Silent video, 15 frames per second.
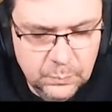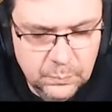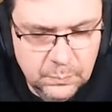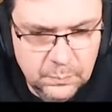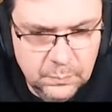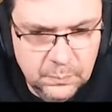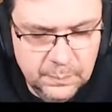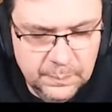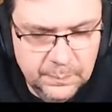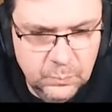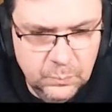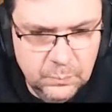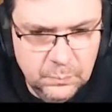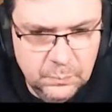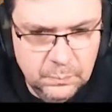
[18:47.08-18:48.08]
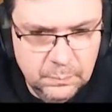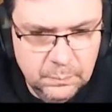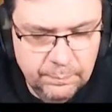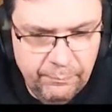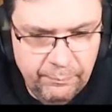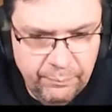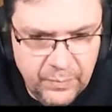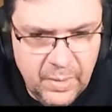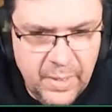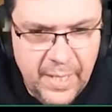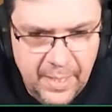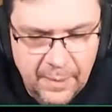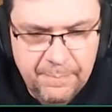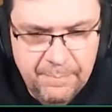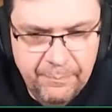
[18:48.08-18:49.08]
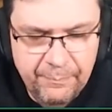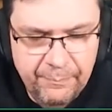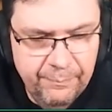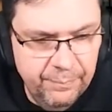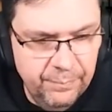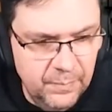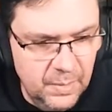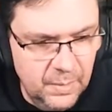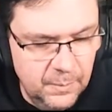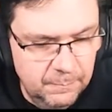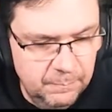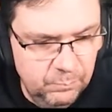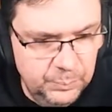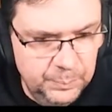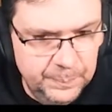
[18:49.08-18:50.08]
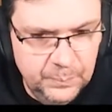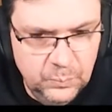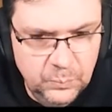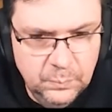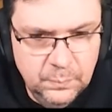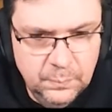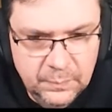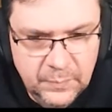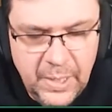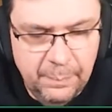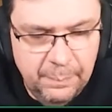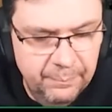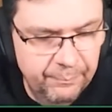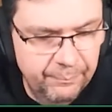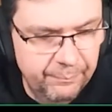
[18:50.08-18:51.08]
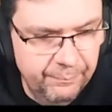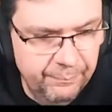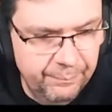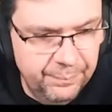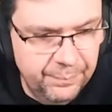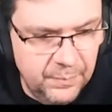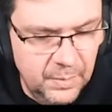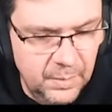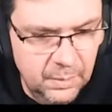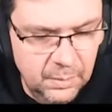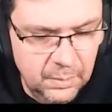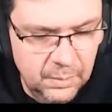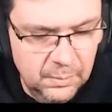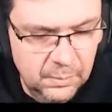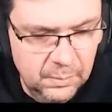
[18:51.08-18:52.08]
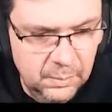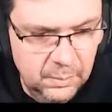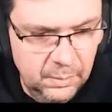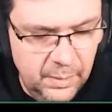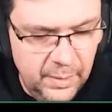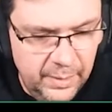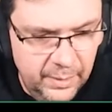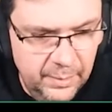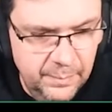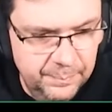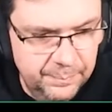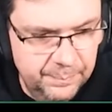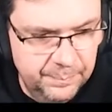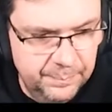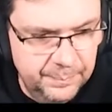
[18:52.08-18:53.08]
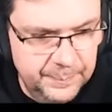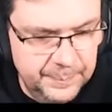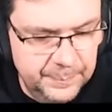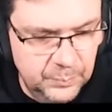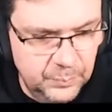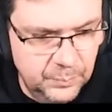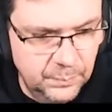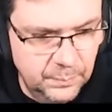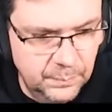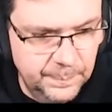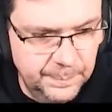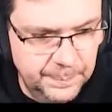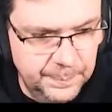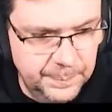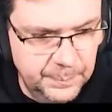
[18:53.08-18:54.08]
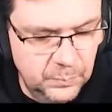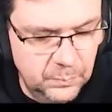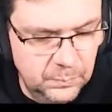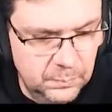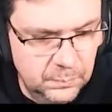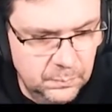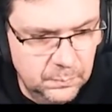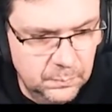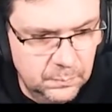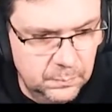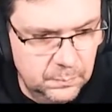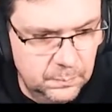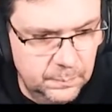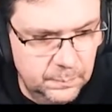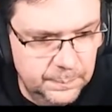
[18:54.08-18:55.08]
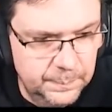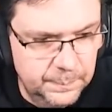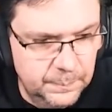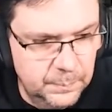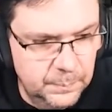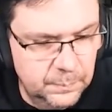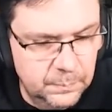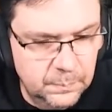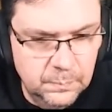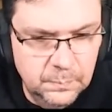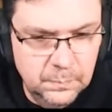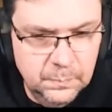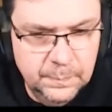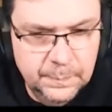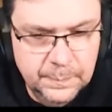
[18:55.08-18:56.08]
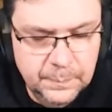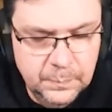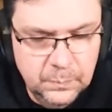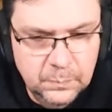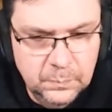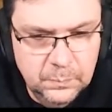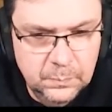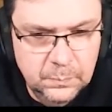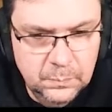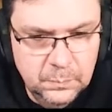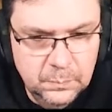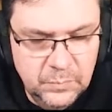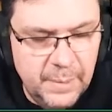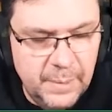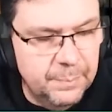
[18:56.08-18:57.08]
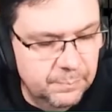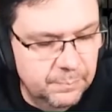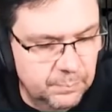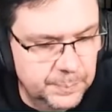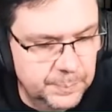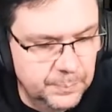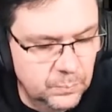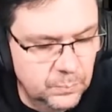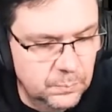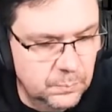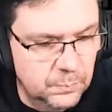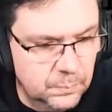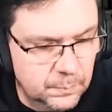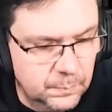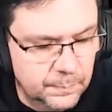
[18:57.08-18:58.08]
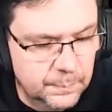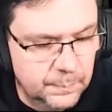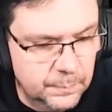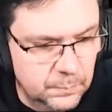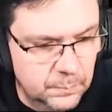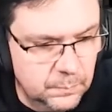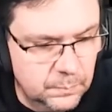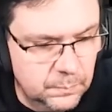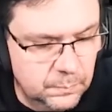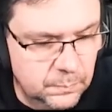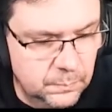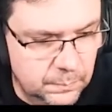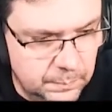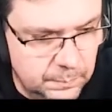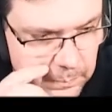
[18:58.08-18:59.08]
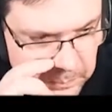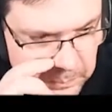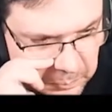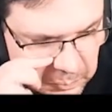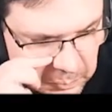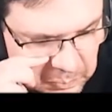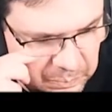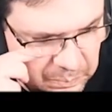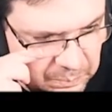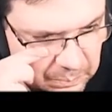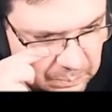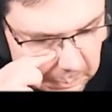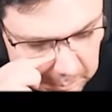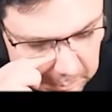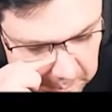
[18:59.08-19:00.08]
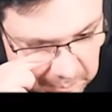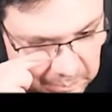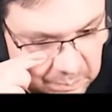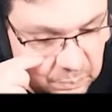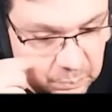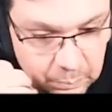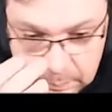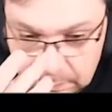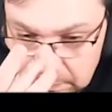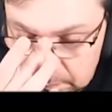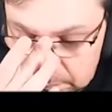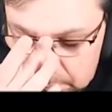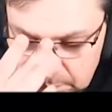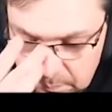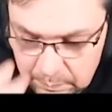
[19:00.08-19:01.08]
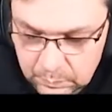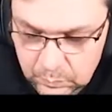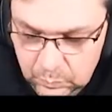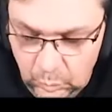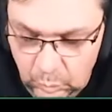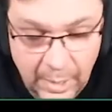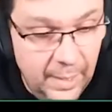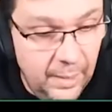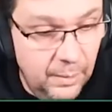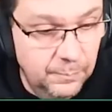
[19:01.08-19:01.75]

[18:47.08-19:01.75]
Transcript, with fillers: I was definitely a distance runner. Yeah. yeah. were much faster kids than, yeah. than me in school. Yeah. Uh, I would do, I think it was a 1500 meters. Yep. In England for my school. Long jump, high jump. Uh, wow. Uh,